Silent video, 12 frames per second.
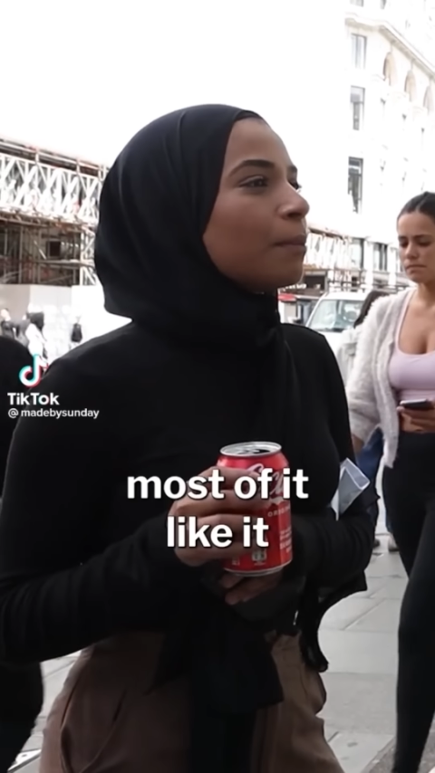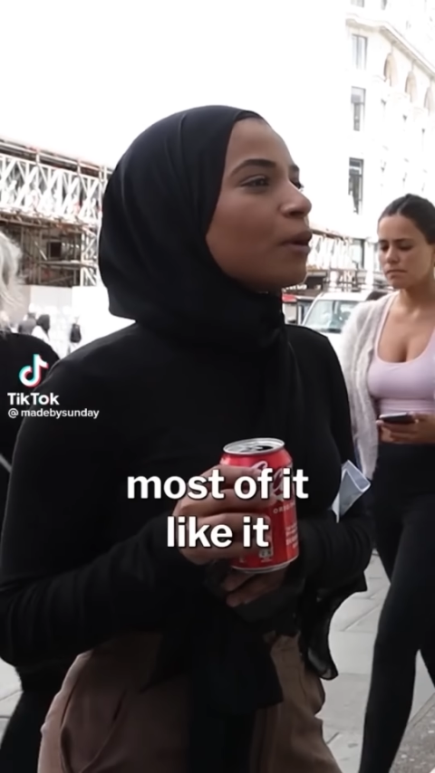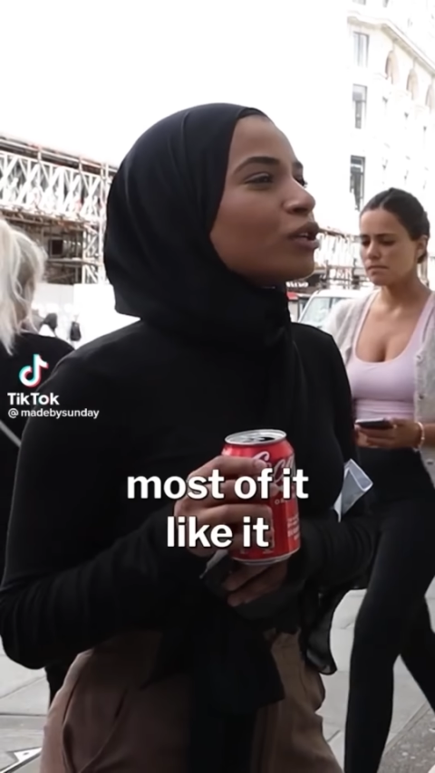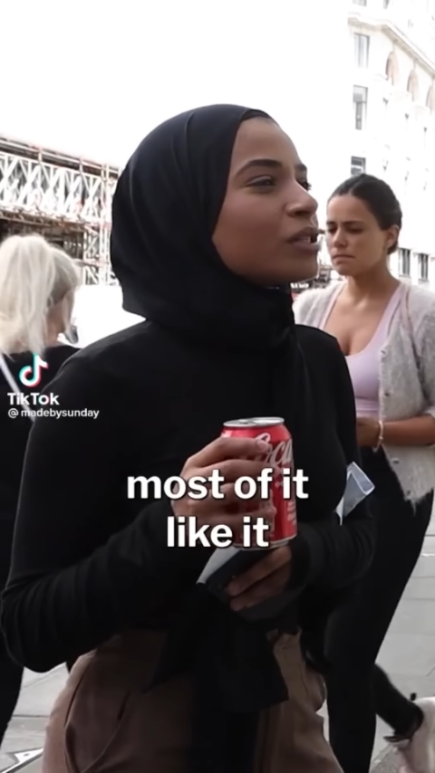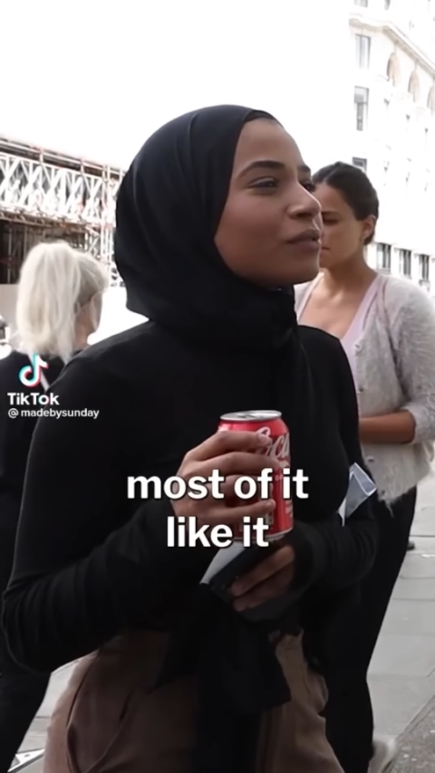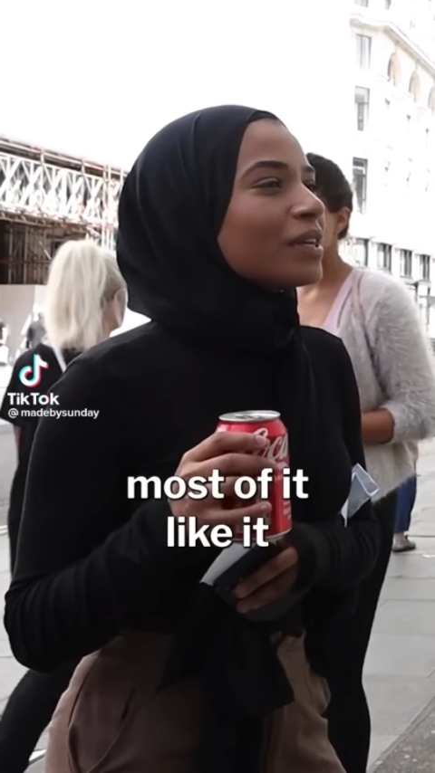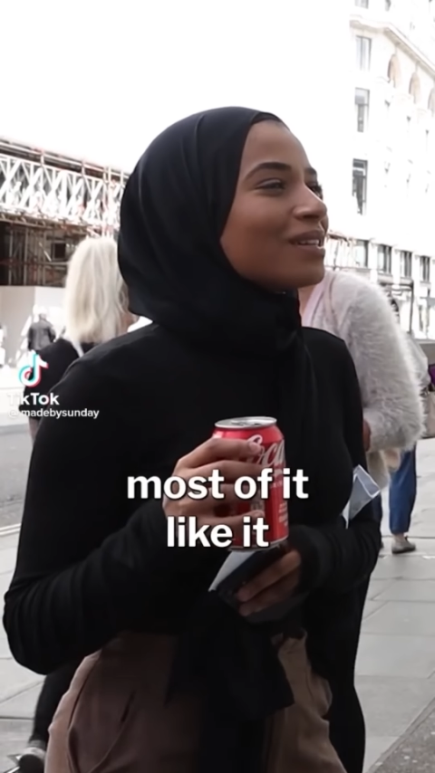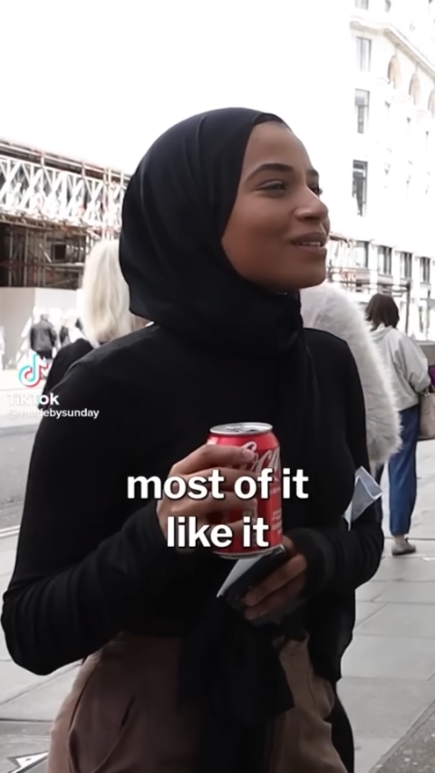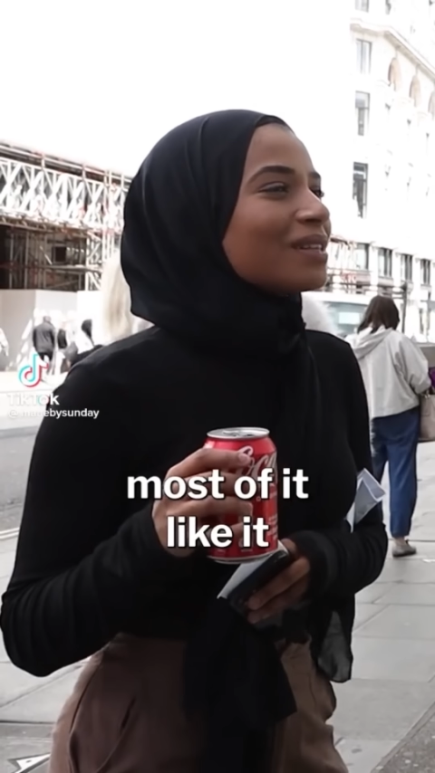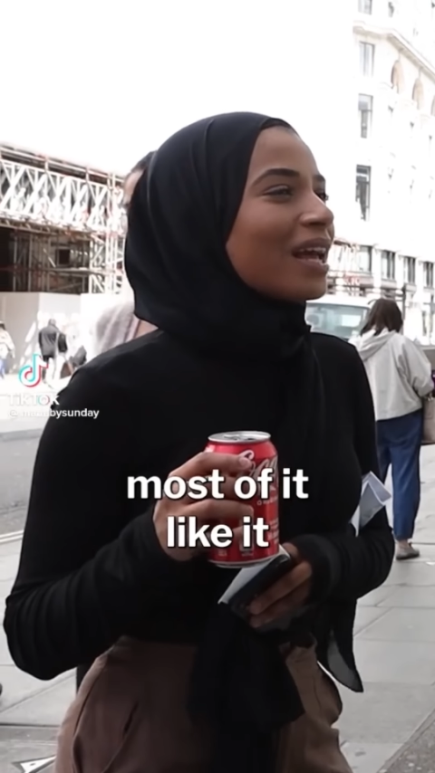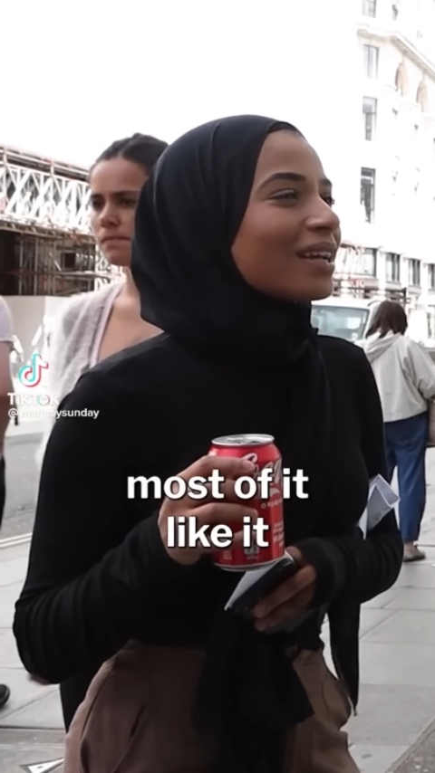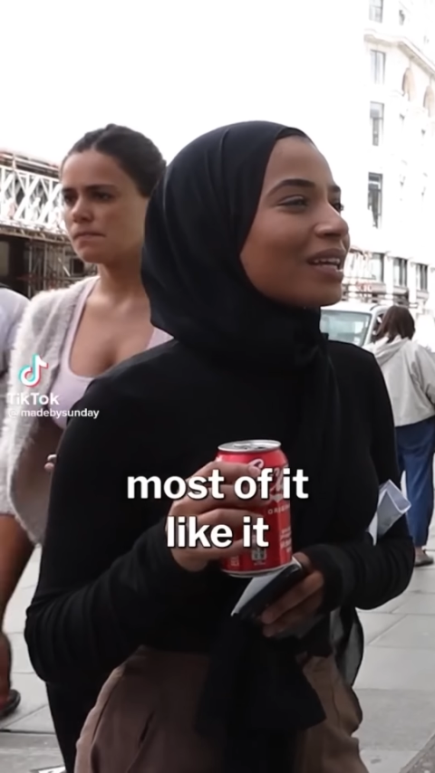Most of it,
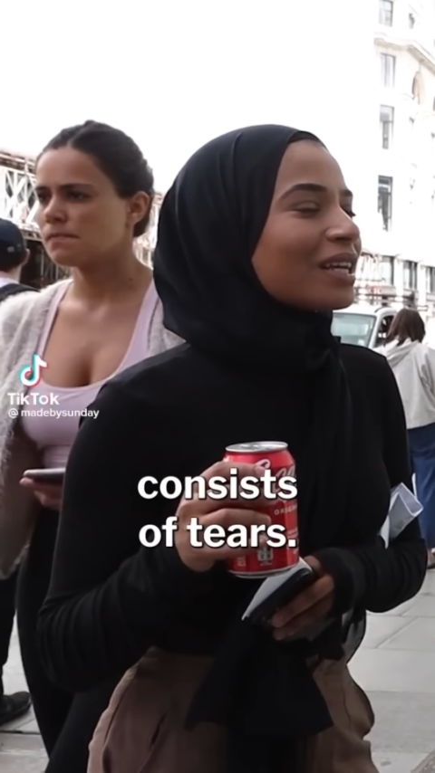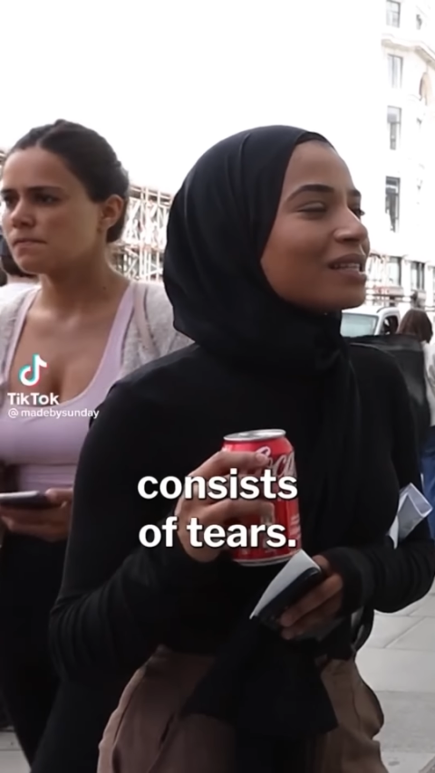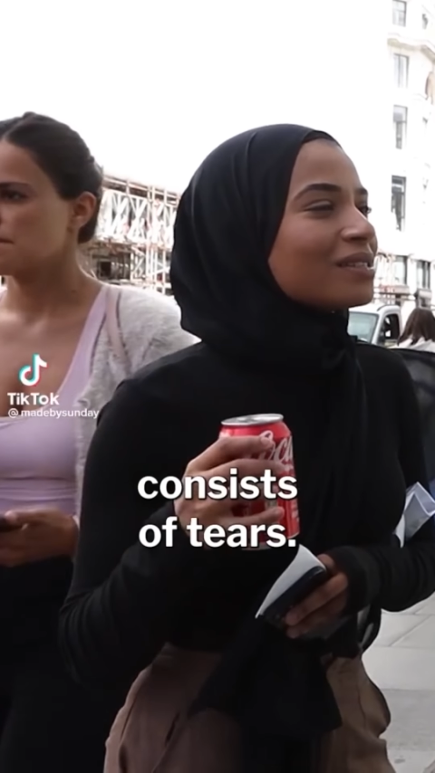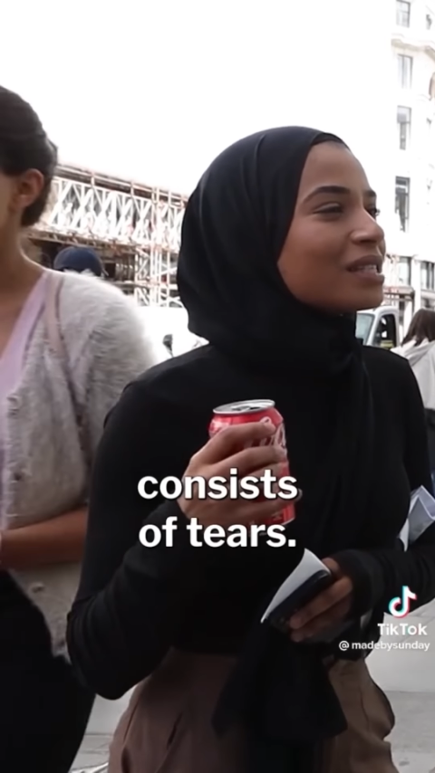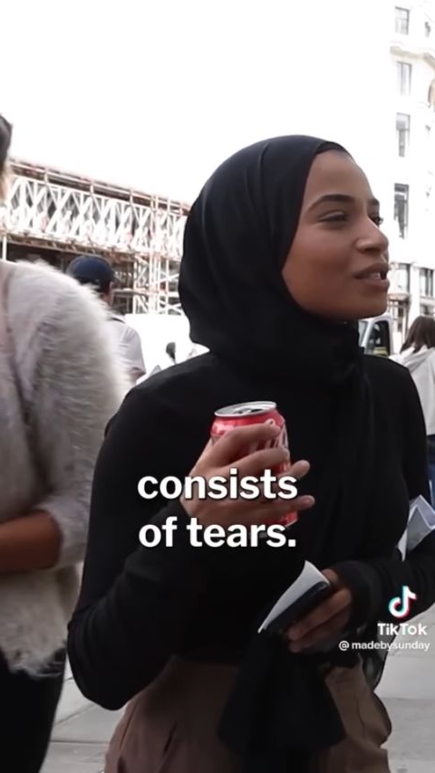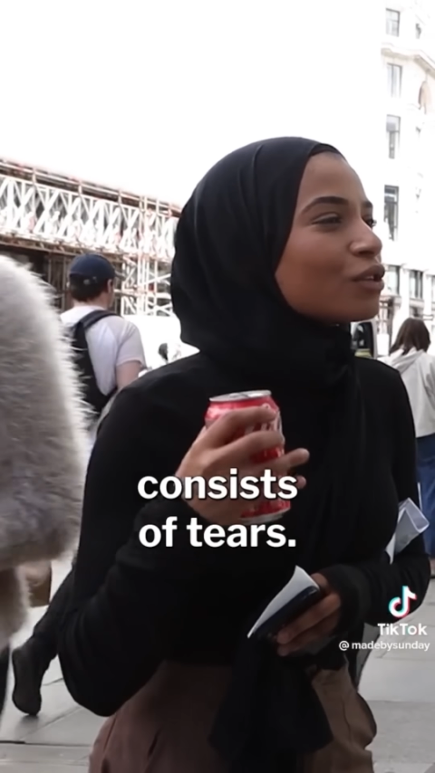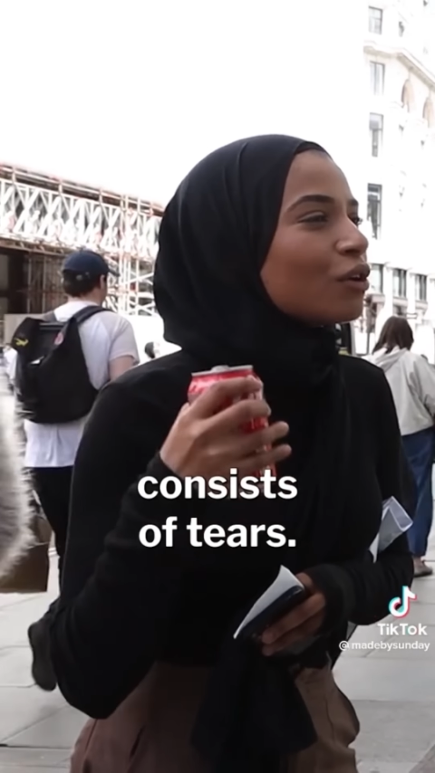like, it consists